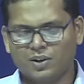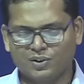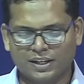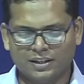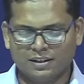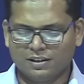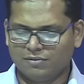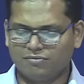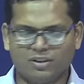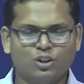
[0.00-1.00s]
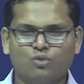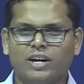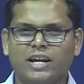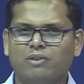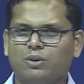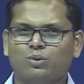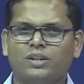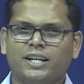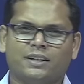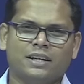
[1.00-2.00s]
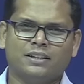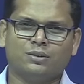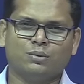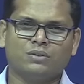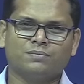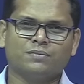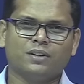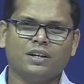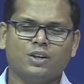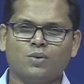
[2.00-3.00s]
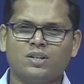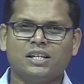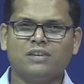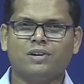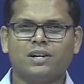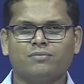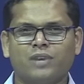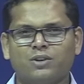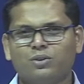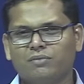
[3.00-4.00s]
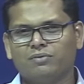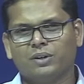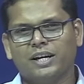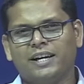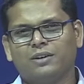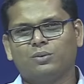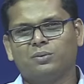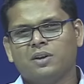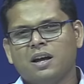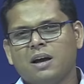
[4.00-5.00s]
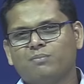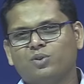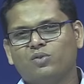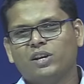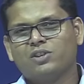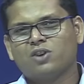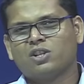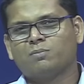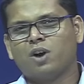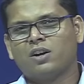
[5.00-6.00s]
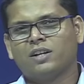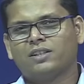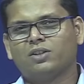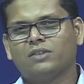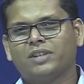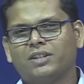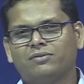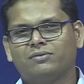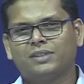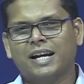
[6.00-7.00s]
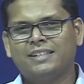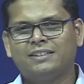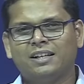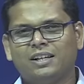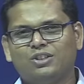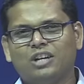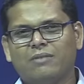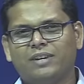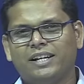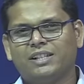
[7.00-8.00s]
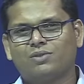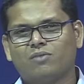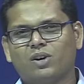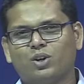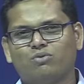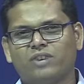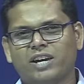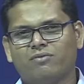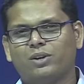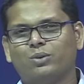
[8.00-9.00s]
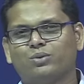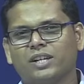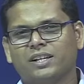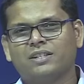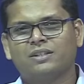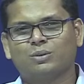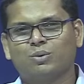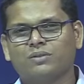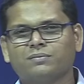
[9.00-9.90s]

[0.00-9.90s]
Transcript: Okay, 1 to 5, 1 to 10, and so on. You will see even when you give rating to movies or the products on different sites, you have ratings from 1 to 5, 1 to 10, and so on.